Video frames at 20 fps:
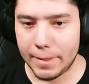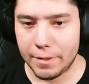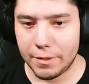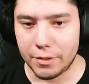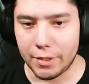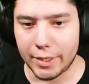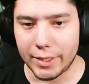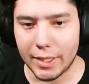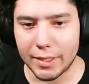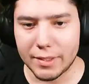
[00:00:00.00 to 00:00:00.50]

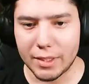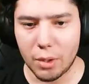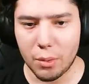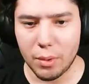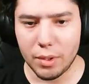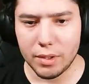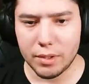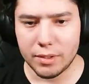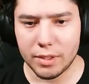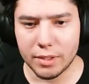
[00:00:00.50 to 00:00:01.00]
So I guess that
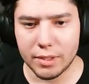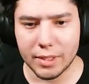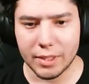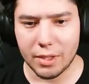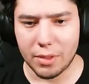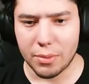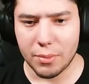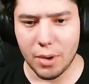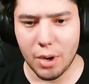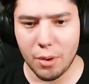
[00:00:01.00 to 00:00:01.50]
was just like
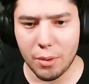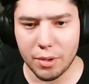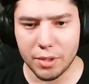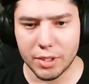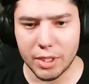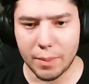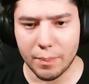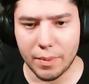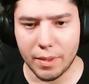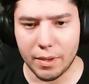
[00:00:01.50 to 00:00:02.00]
a throw or
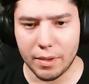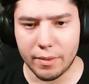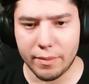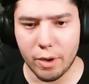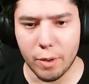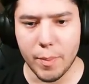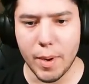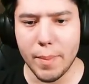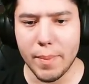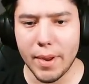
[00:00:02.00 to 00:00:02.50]
something.
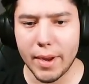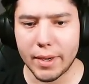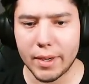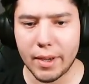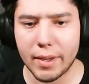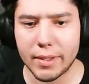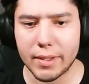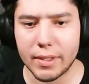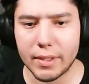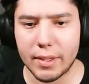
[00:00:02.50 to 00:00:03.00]
Or maybe I
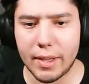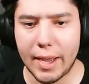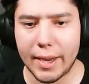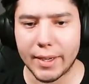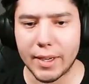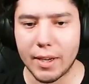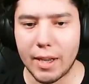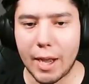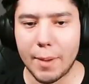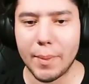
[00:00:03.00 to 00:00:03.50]

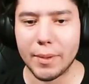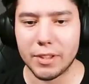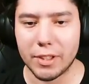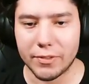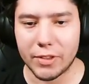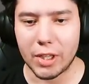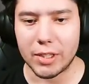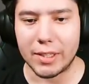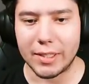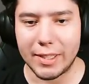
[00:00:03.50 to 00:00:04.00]
must
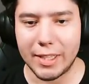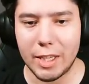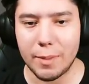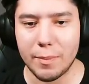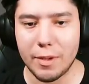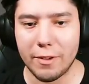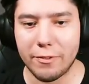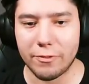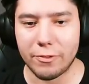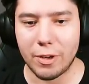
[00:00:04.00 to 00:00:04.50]
have caught the
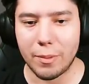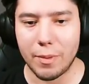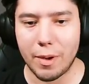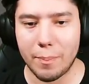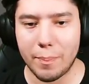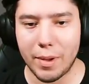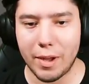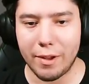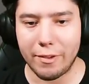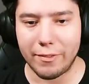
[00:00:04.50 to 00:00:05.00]
EMF from
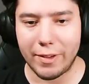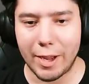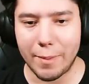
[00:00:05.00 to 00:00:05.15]
above.